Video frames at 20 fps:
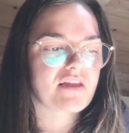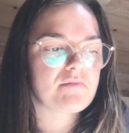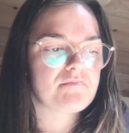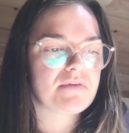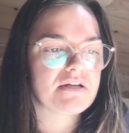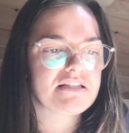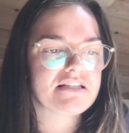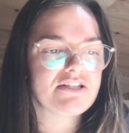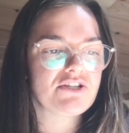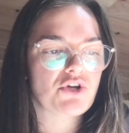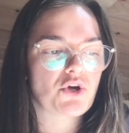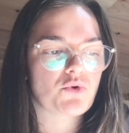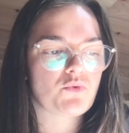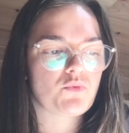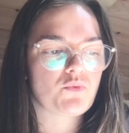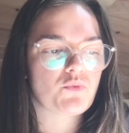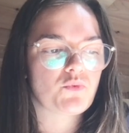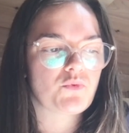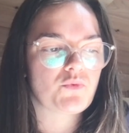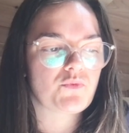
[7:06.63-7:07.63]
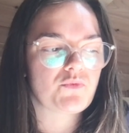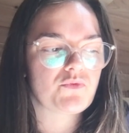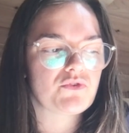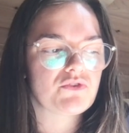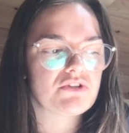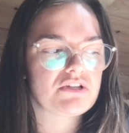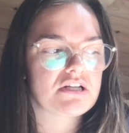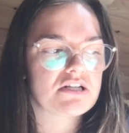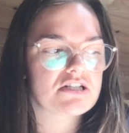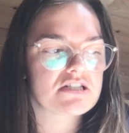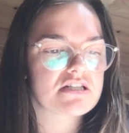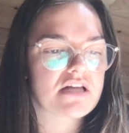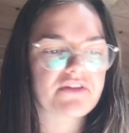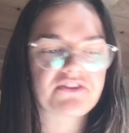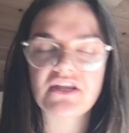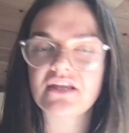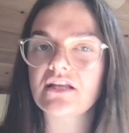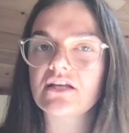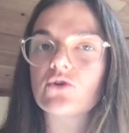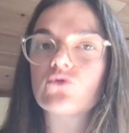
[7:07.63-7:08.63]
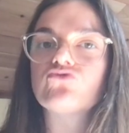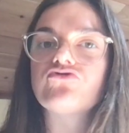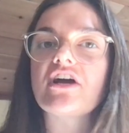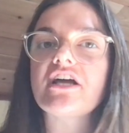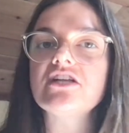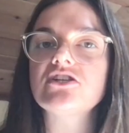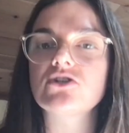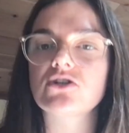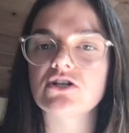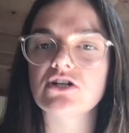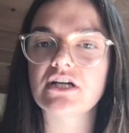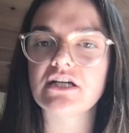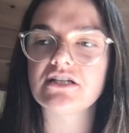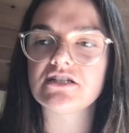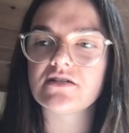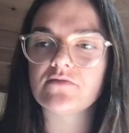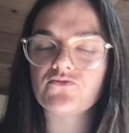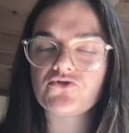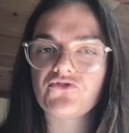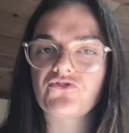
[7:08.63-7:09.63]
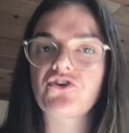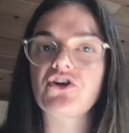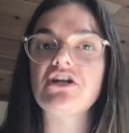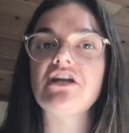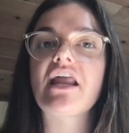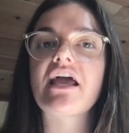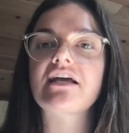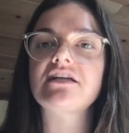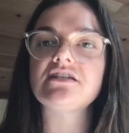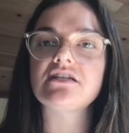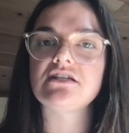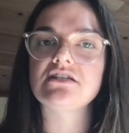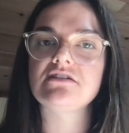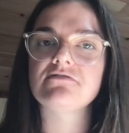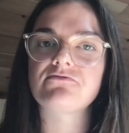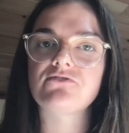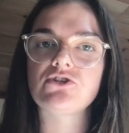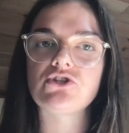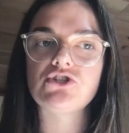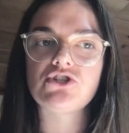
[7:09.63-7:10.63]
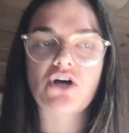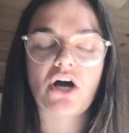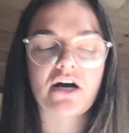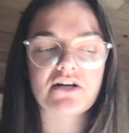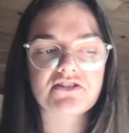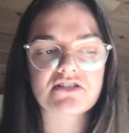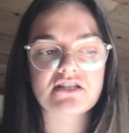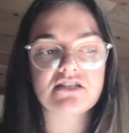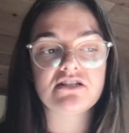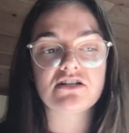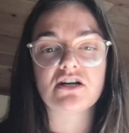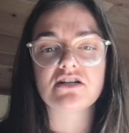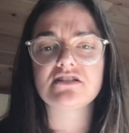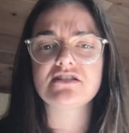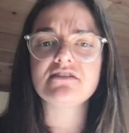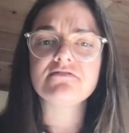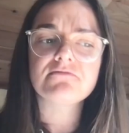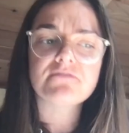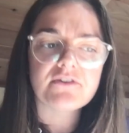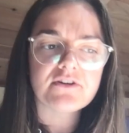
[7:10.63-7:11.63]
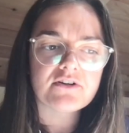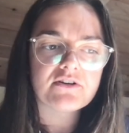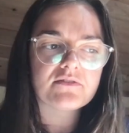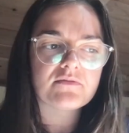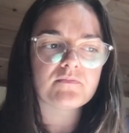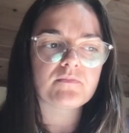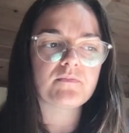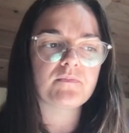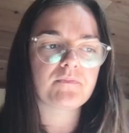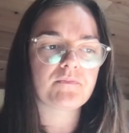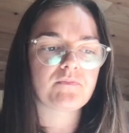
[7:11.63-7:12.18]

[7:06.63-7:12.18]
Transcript: But you know, there is nothing greater in terms of connecting different dots, and there are different